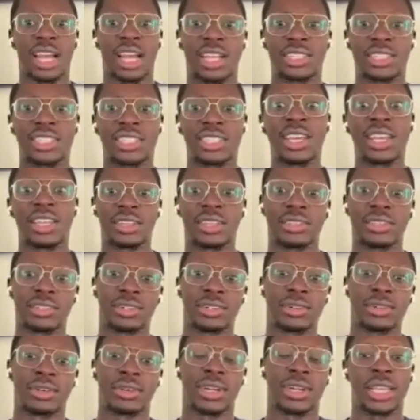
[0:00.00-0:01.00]
that day.
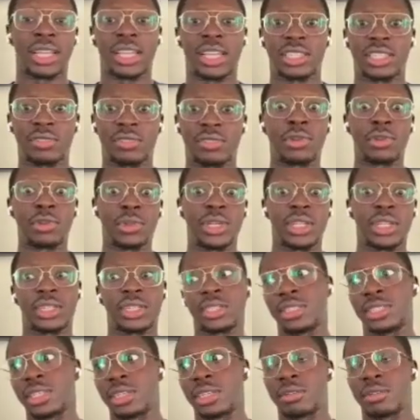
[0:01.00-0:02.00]
Or I guess if you
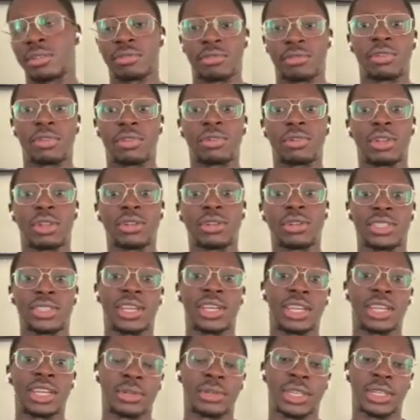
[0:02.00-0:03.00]
win for a long
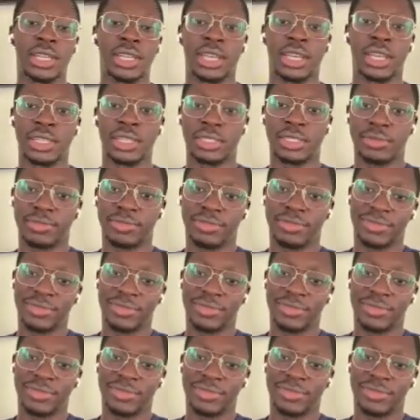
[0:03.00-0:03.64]
time. But yeah.